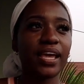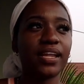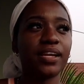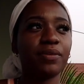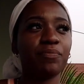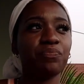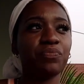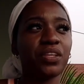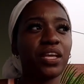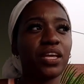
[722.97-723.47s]
And,
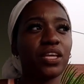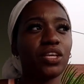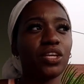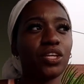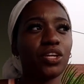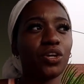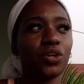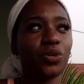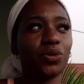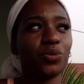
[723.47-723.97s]

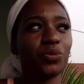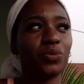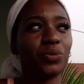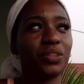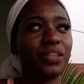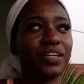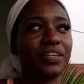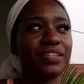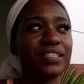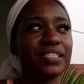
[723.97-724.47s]
you know,
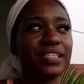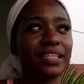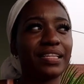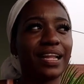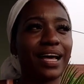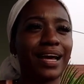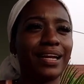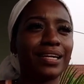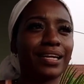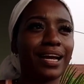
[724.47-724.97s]
there's a
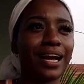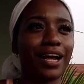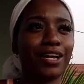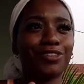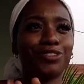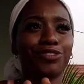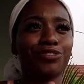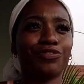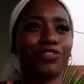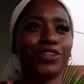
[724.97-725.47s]
lot of
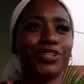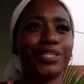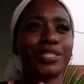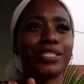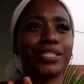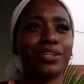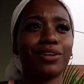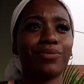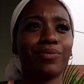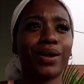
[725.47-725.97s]

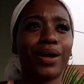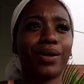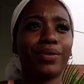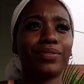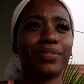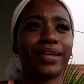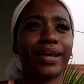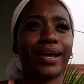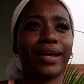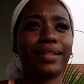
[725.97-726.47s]
controversy
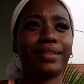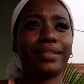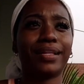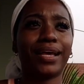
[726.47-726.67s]
around that.